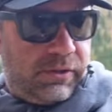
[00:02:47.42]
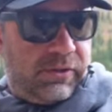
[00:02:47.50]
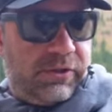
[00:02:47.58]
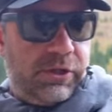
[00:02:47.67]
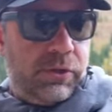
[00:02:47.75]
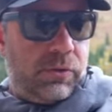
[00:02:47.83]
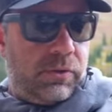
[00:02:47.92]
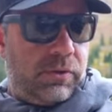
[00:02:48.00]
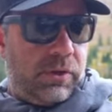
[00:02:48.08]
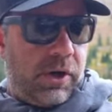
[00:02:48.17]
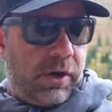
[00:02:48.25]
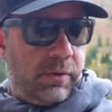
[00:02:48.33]
Two
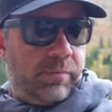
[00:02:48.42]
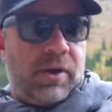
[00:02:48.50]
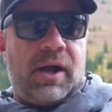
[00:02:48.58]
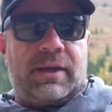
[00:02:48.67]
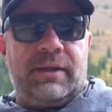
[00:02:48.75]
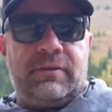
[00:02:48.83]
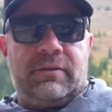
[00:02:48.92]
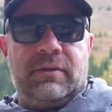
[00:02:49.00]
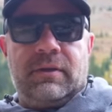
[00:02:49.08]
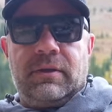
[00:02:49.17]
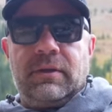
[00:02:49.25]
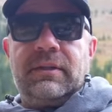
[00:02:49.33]
arm pockets,
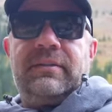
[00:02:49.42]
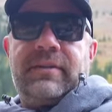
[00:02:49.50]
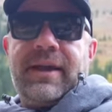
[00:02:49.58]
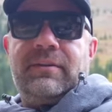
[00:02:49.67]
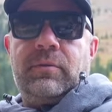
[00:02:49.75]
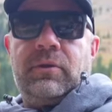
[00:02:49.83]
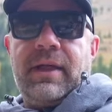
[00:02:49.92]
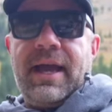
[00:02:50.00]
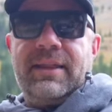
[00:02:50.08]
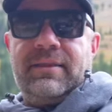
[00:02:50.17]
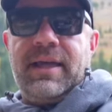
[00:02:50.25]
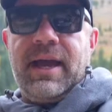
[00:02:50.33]
sizable
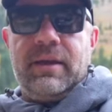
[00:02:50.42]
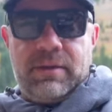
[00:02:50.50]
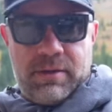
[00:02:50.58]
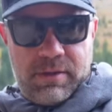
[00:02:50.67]
at that.